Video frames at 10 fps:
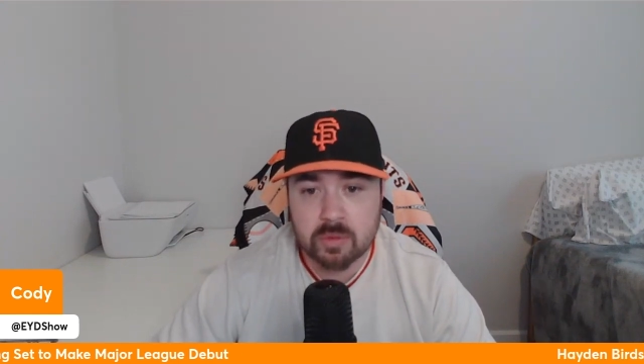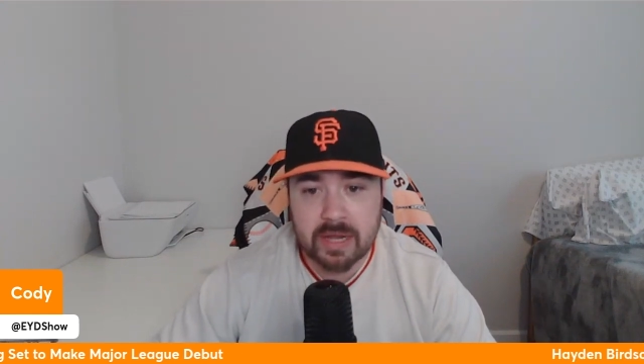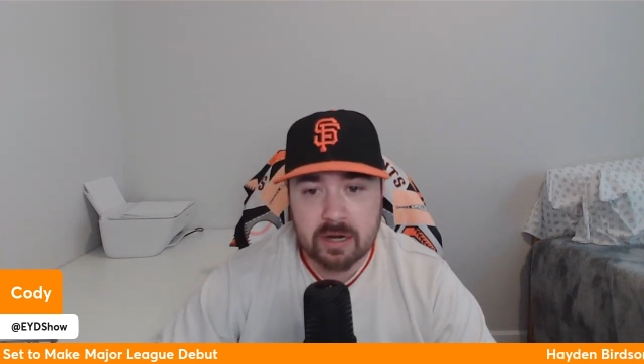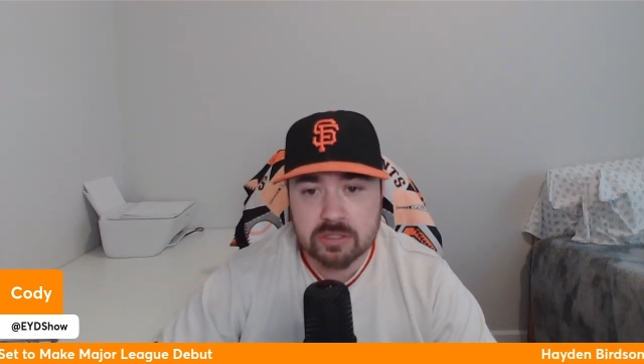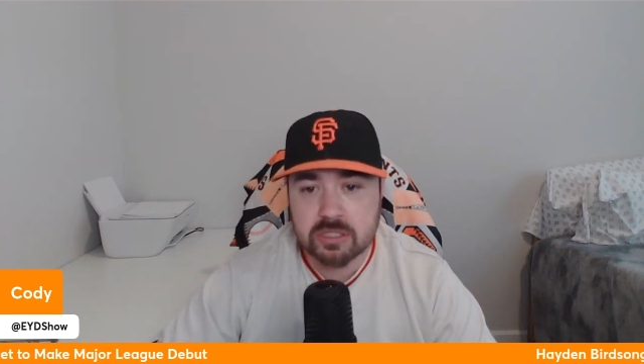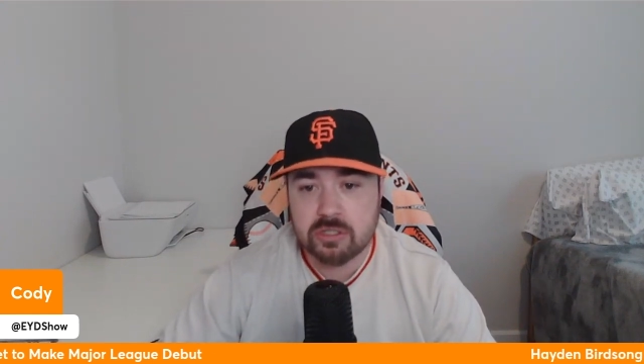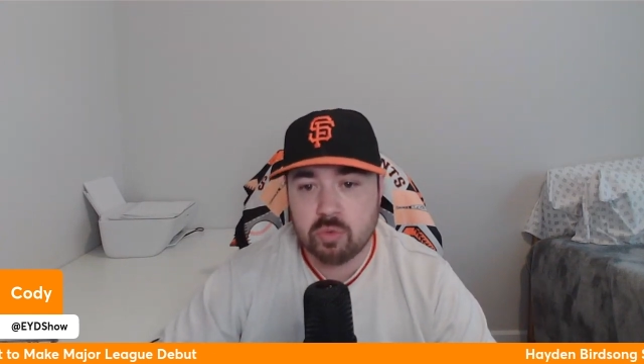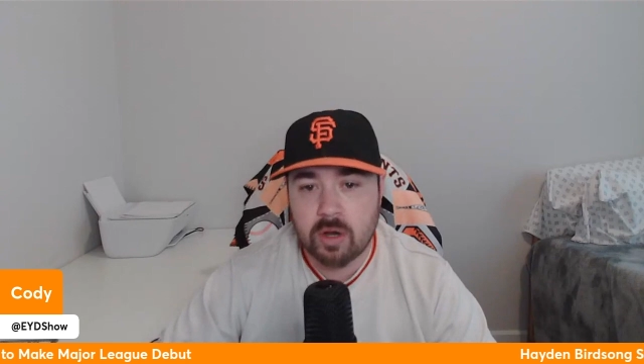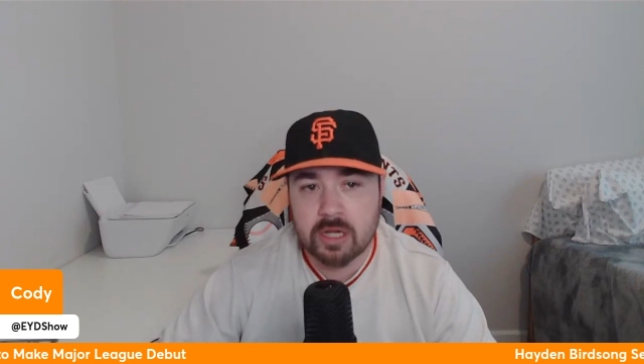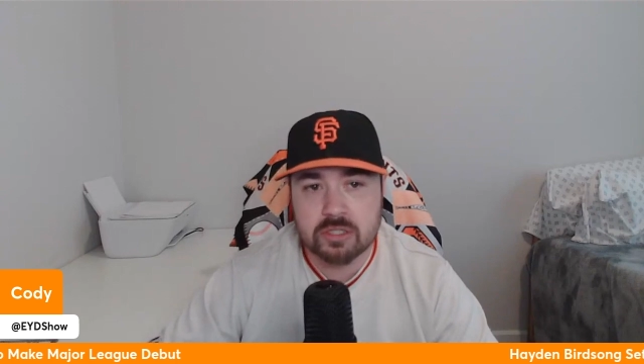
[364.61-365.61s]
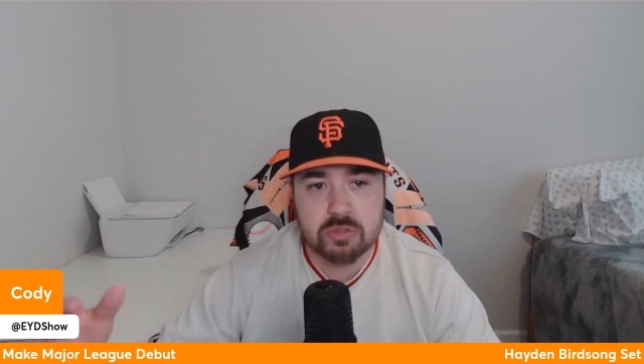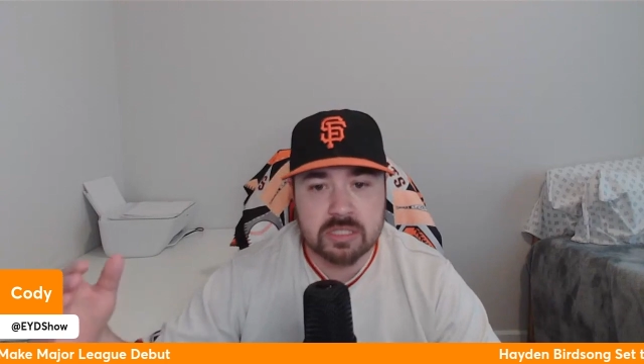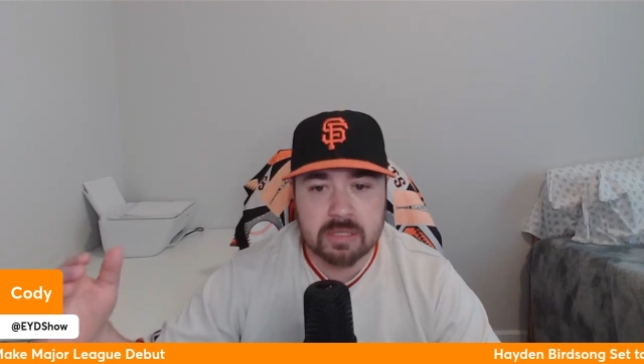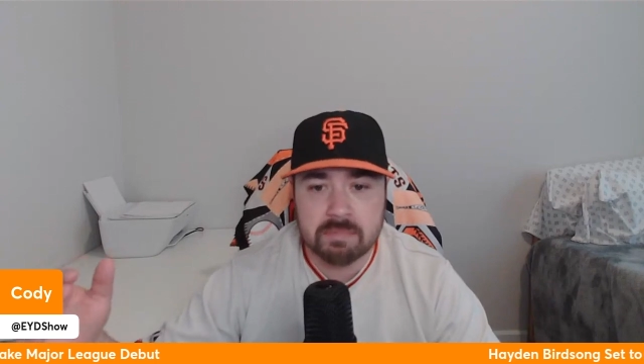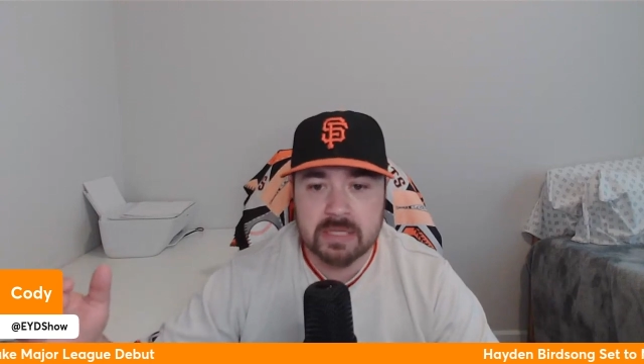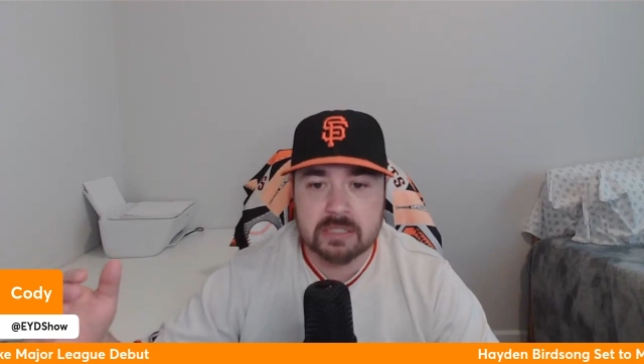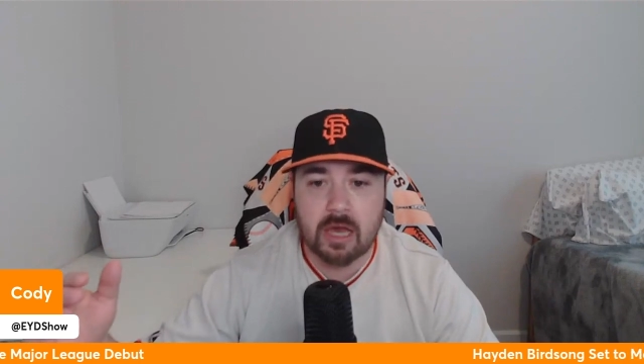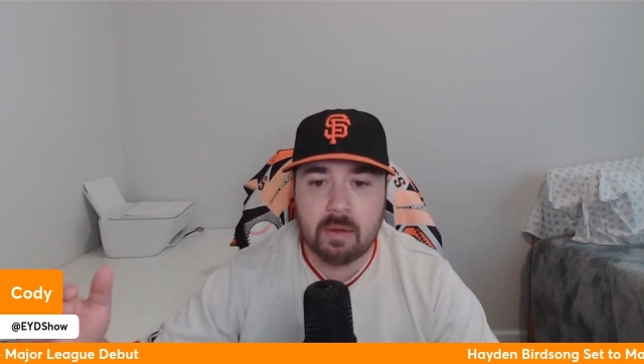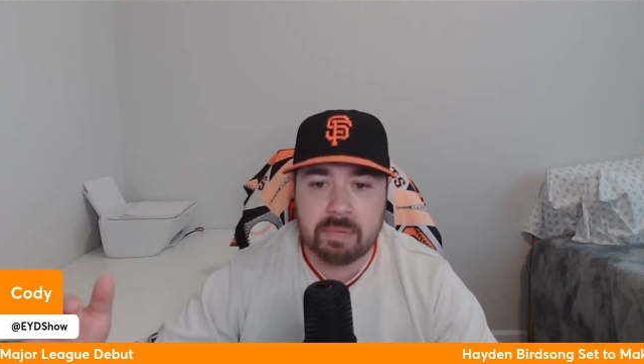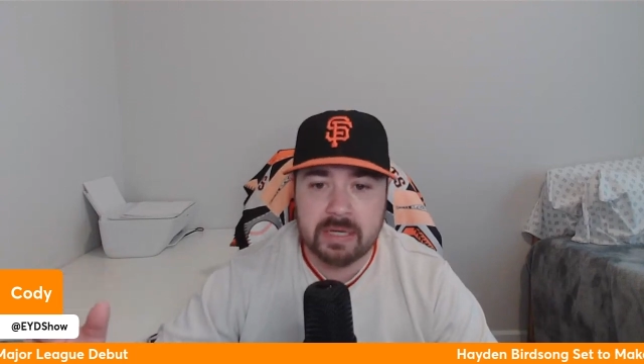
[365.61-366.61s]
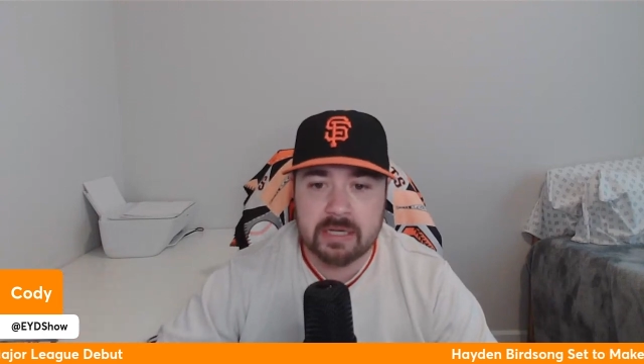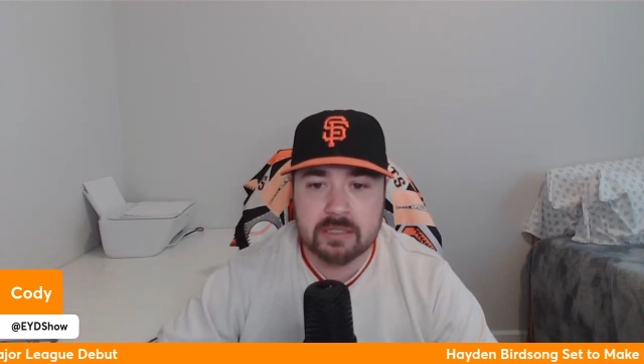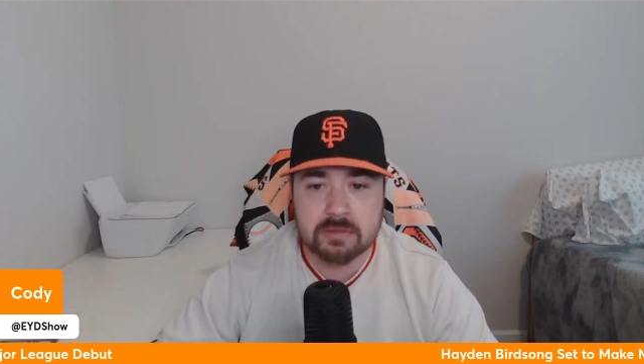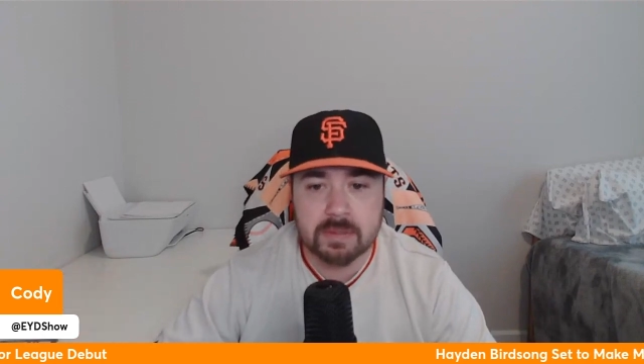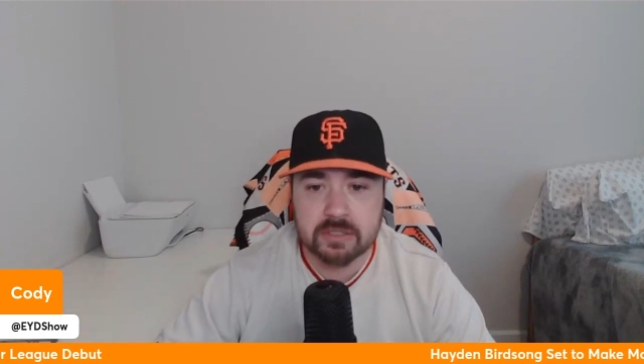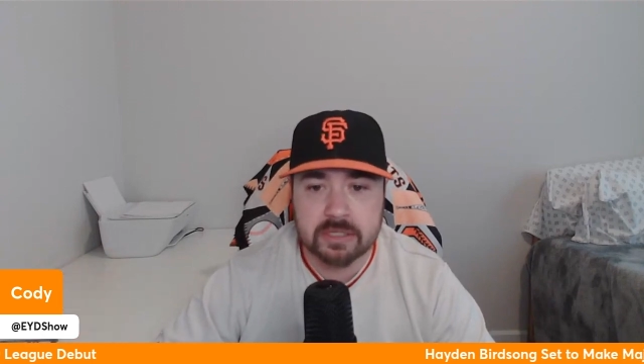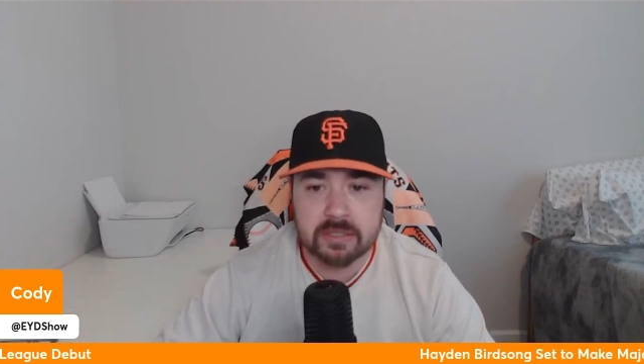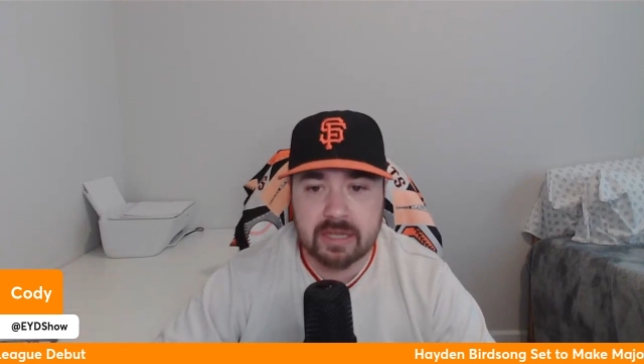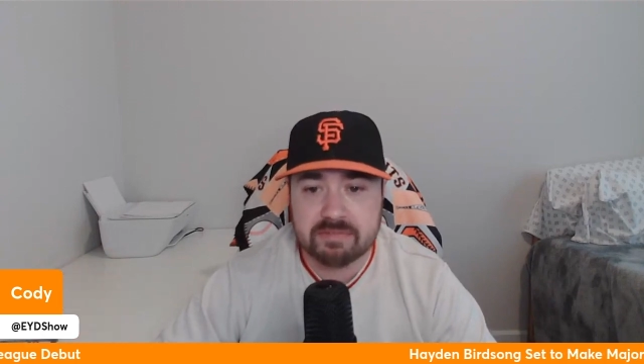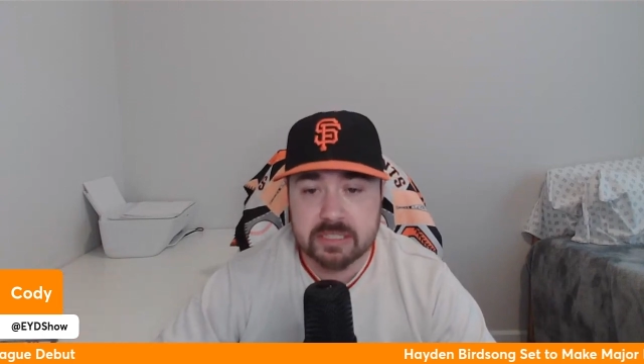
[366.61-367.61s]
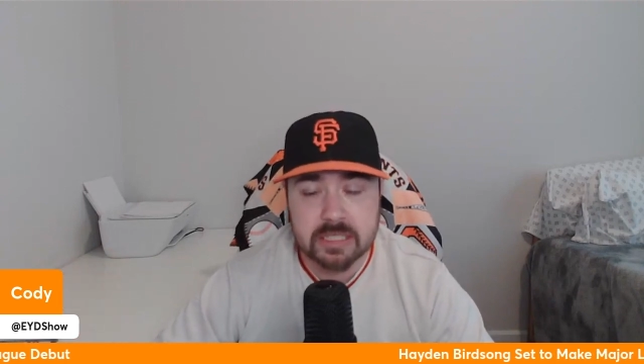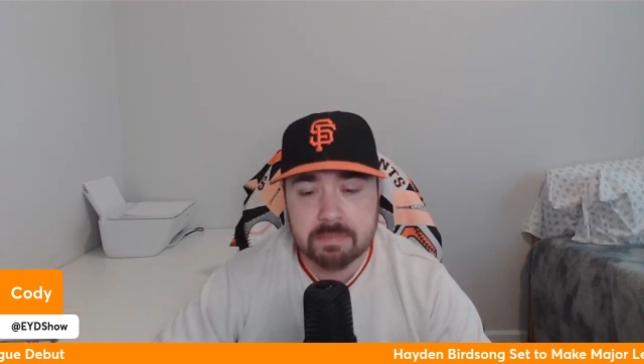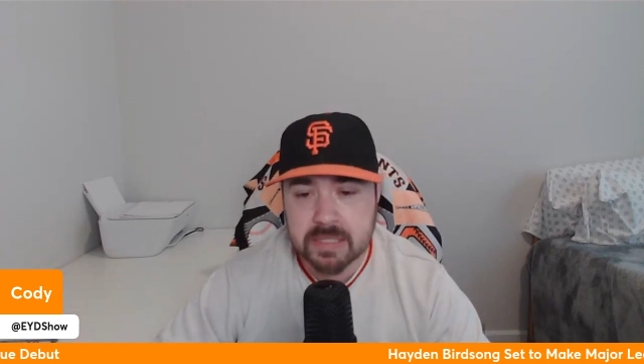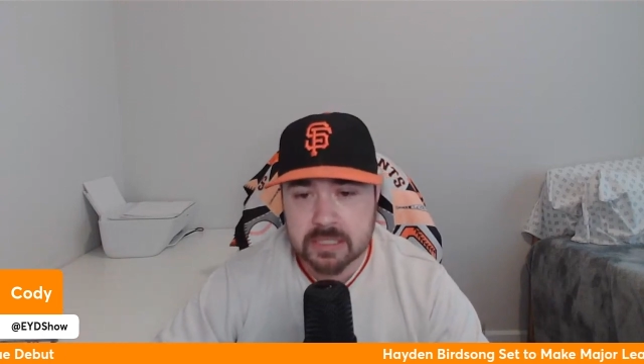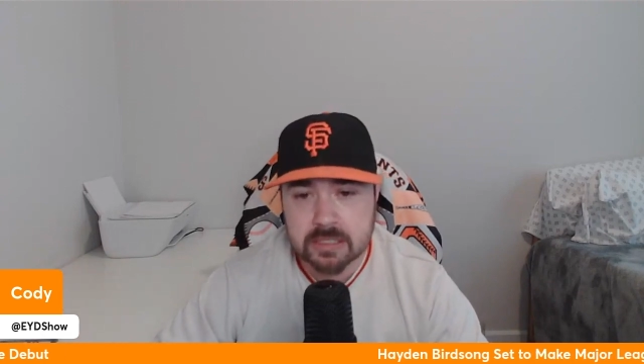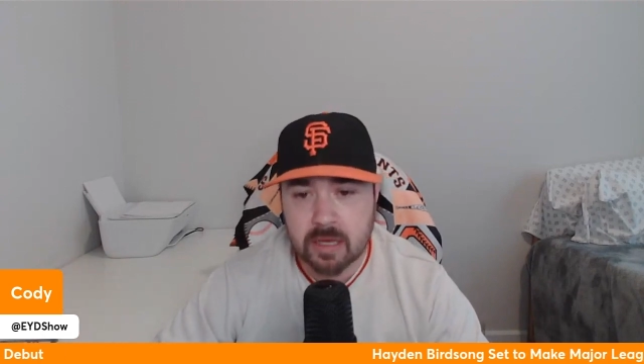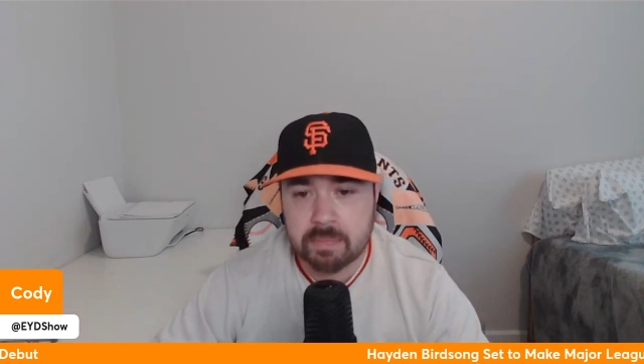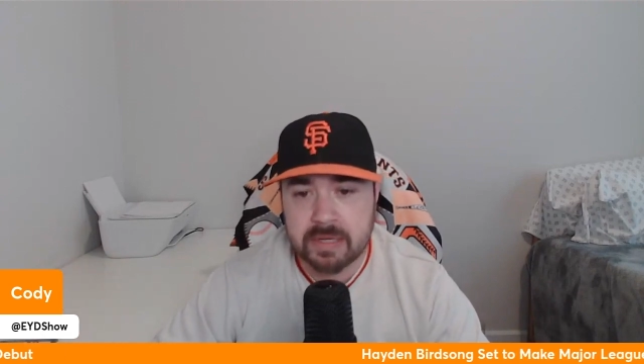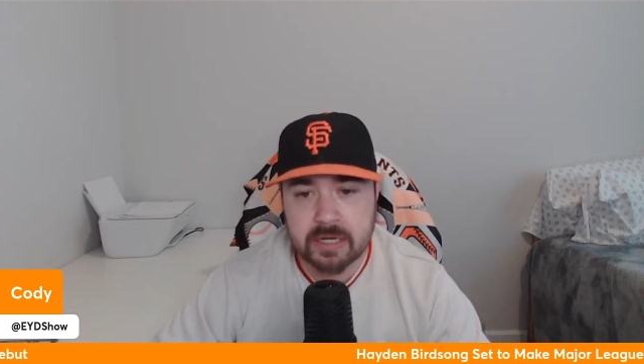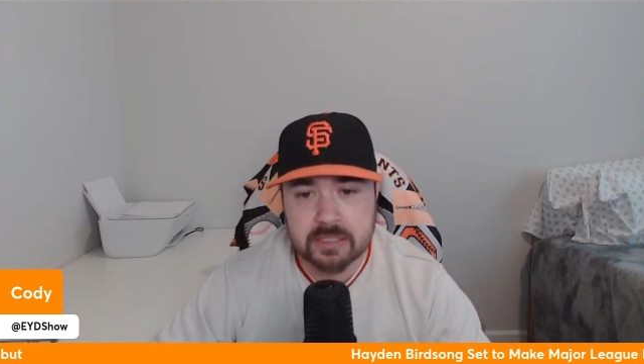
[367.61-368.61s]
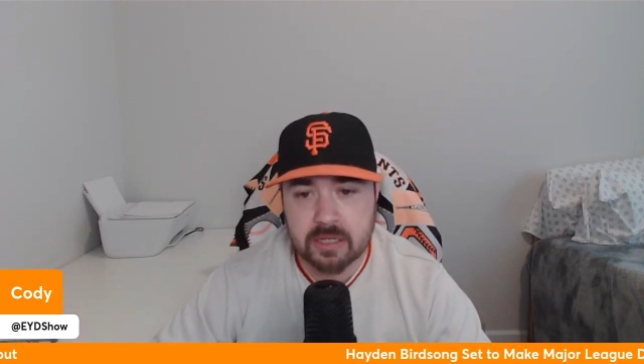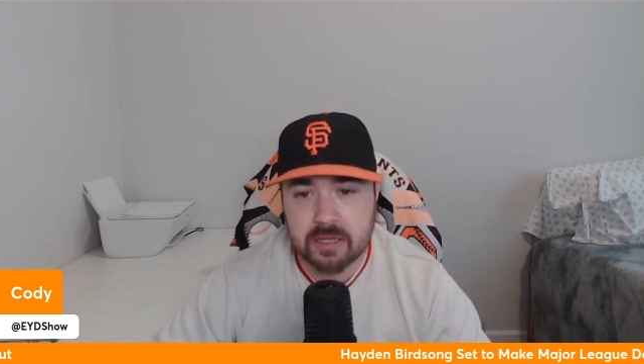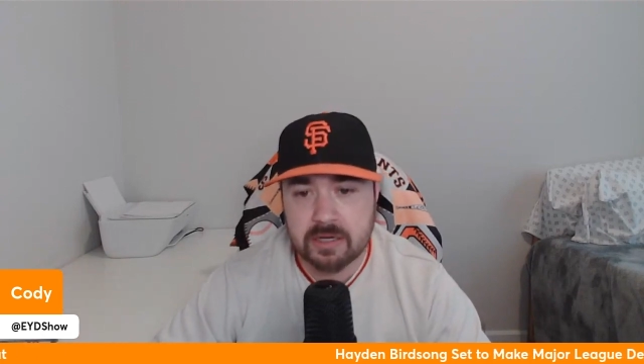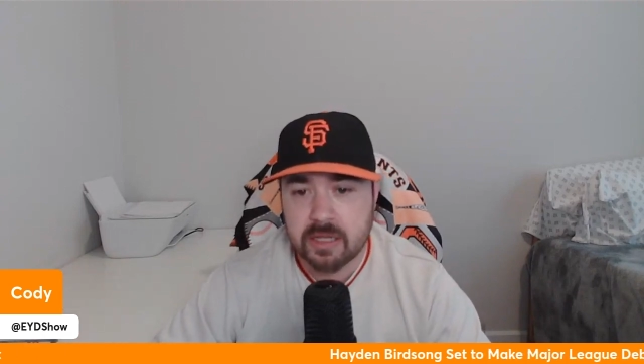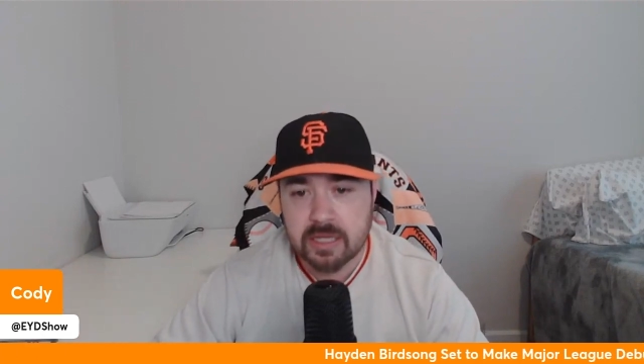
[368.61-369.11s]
Harrison, you watch, you see him miss up and in, especially to lefties. He misses up and in a ton.